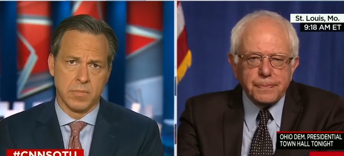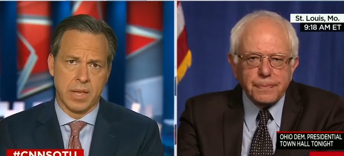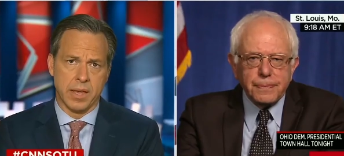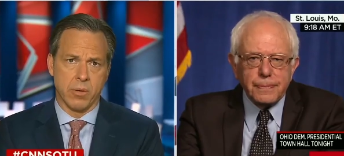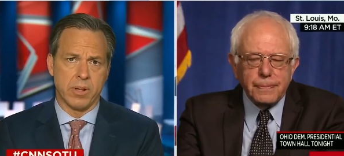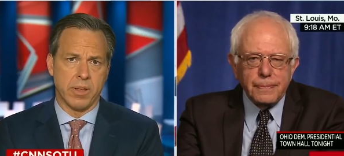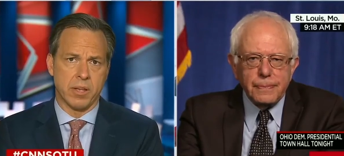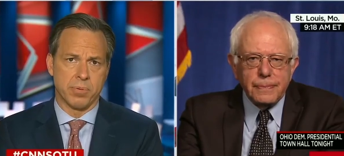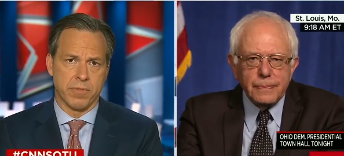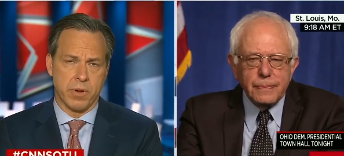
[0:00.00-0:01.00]
Speaker 1: Hillary
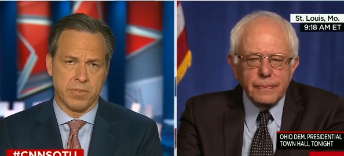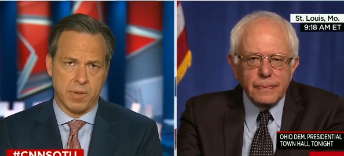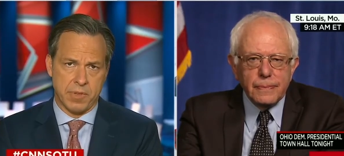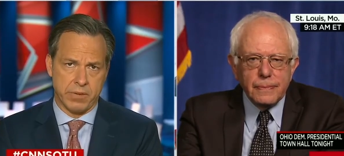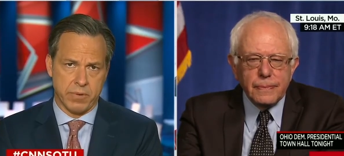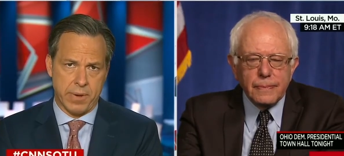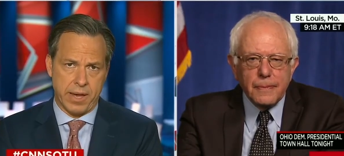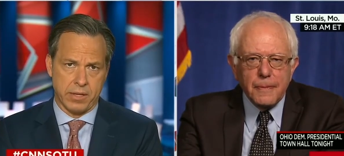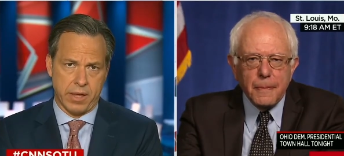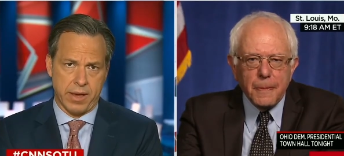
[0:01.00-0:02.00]
Clinton provoked something of a
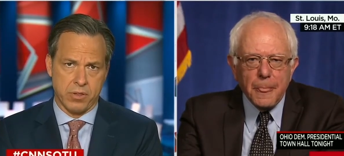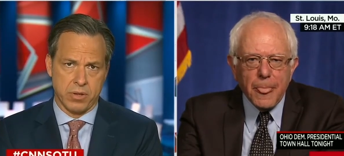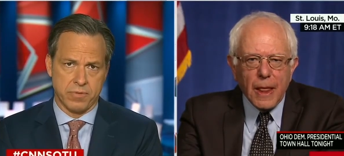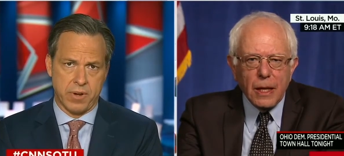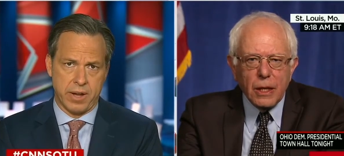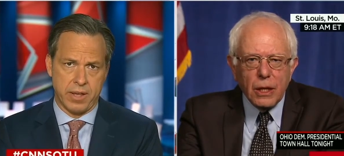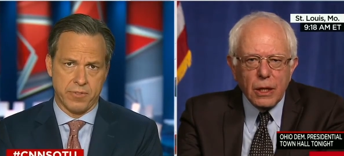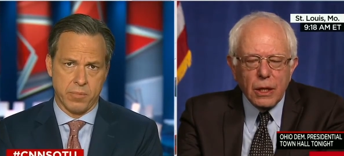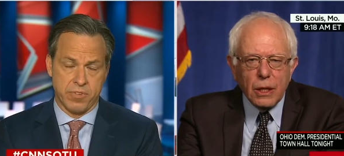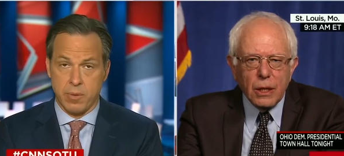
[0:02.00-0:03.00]
backlash on Friday
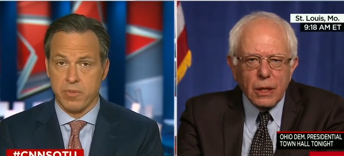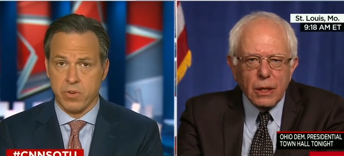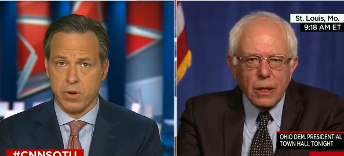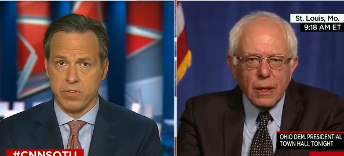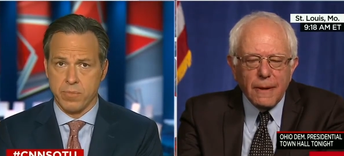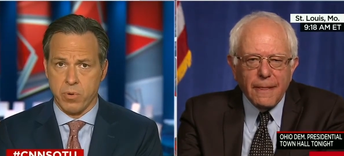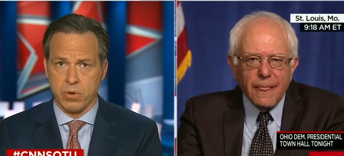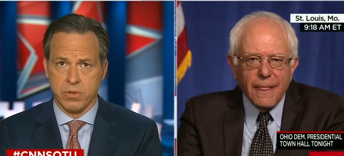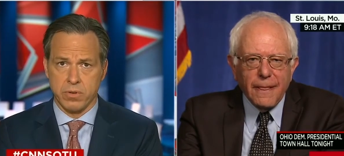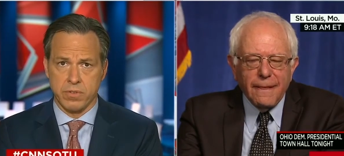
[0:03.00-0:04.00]
from some of her
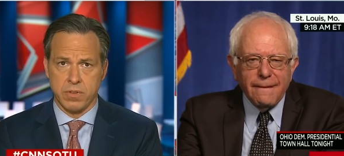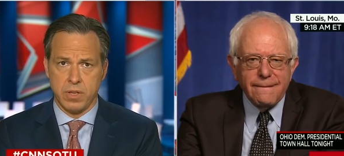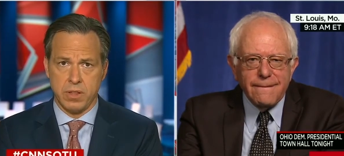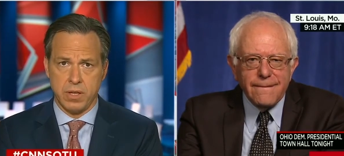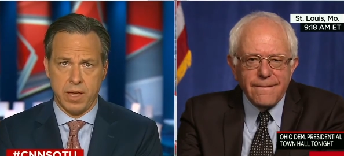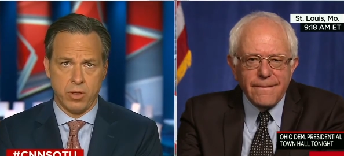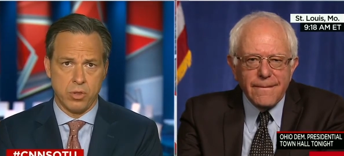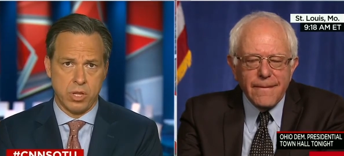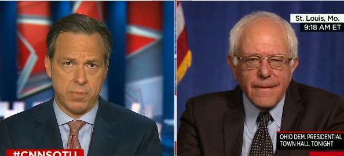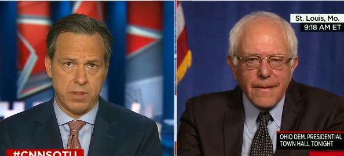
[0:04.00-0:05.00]
supporters in the
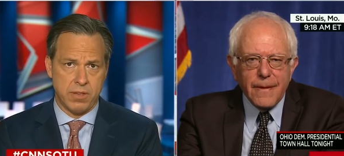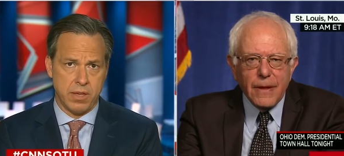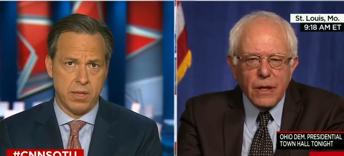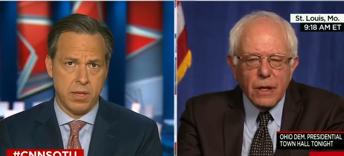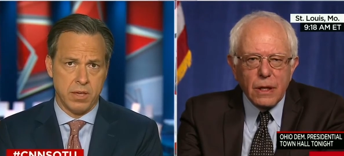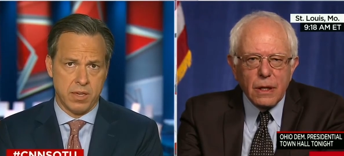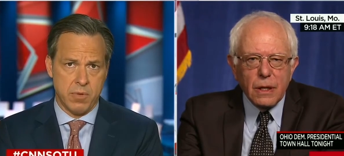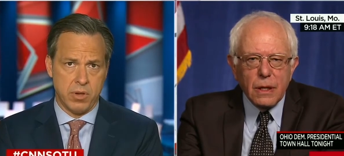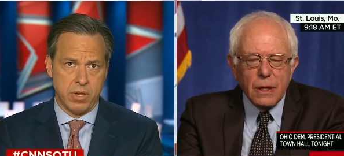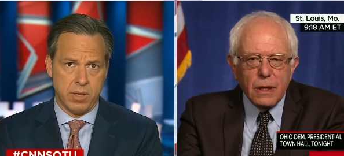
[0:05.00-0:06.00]
LGBT
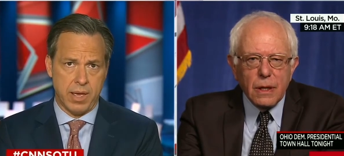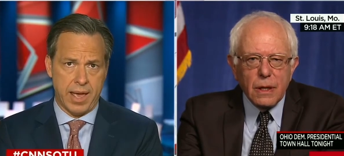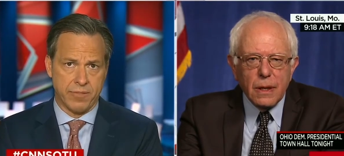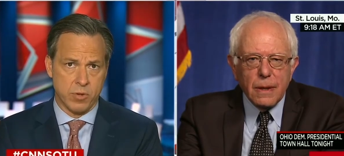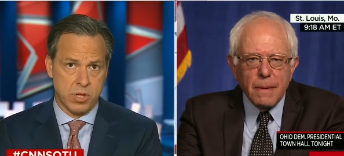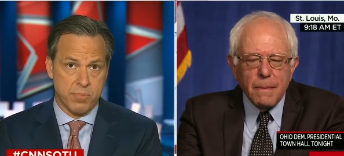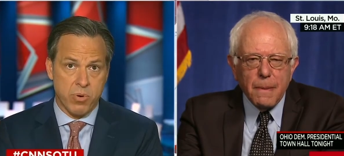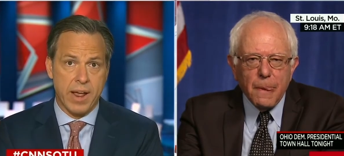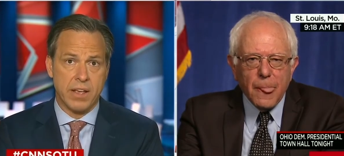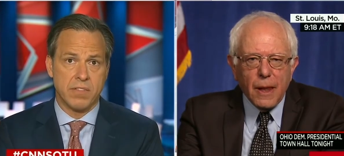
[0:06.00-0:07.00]
community after she
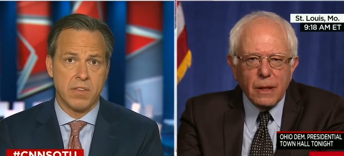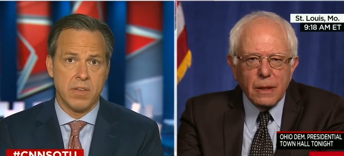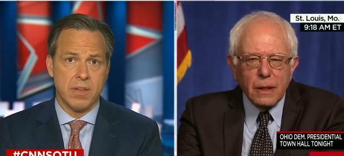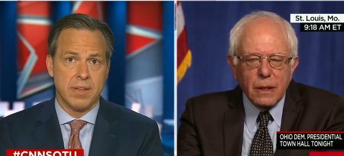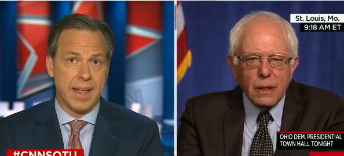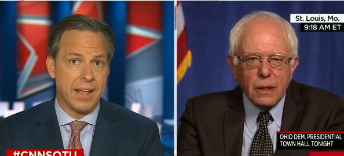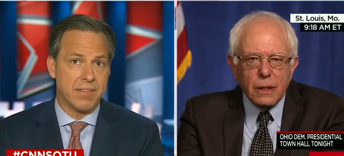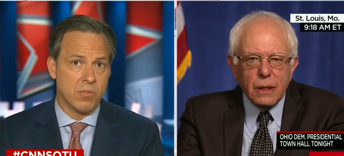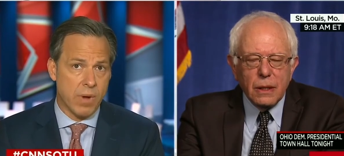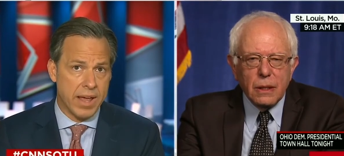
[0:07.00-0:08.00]
praised
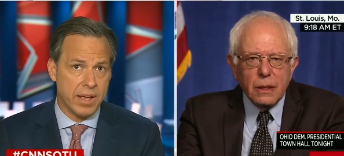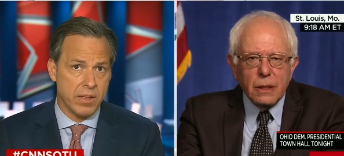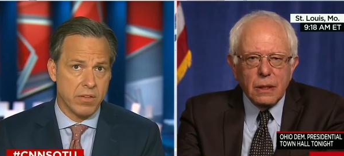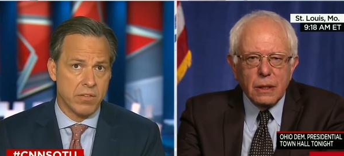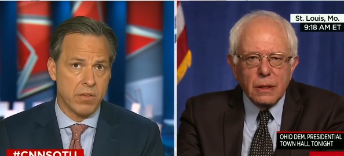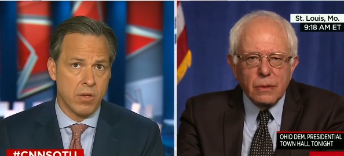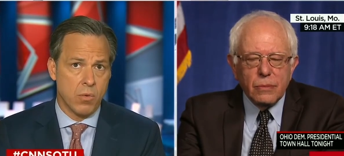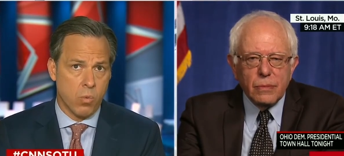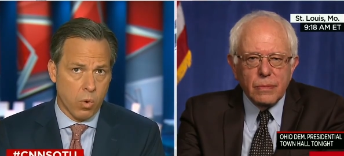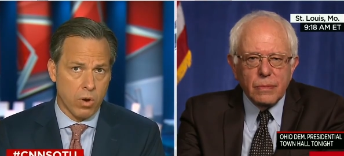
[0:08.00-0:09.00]
Nancy Reagan's
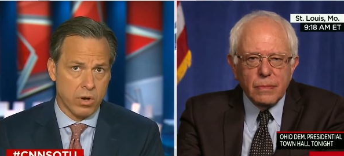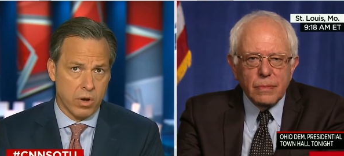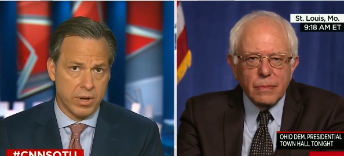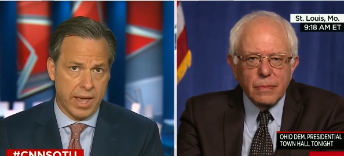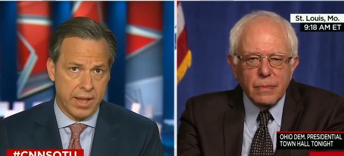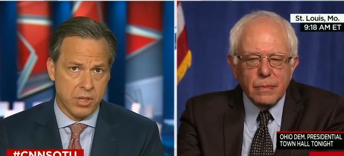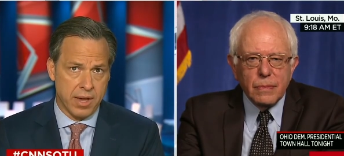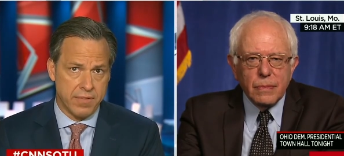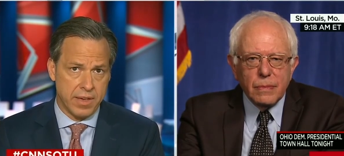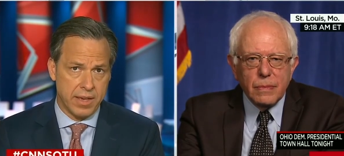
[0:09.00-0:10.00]
work on
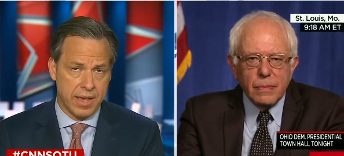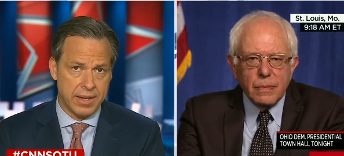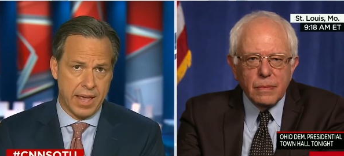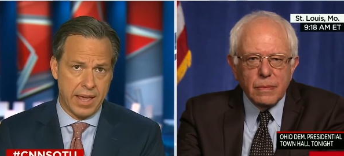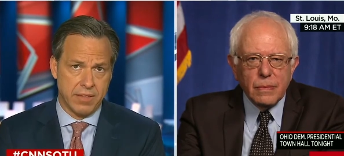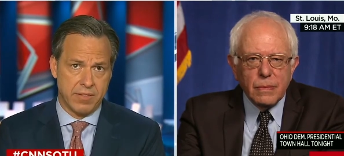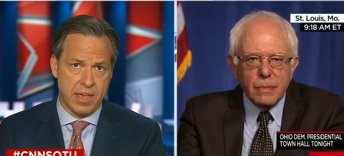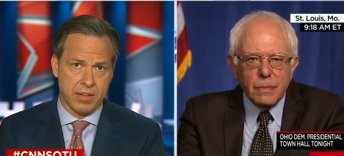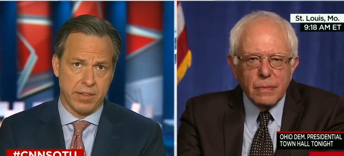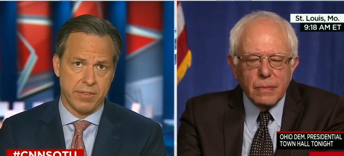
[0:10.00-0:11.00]
HIV and AIDS.
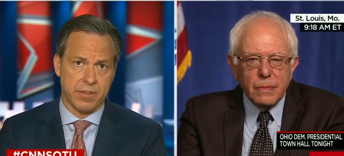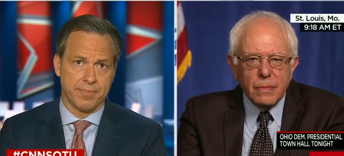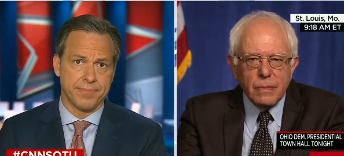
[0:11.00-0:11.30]
Take a listen.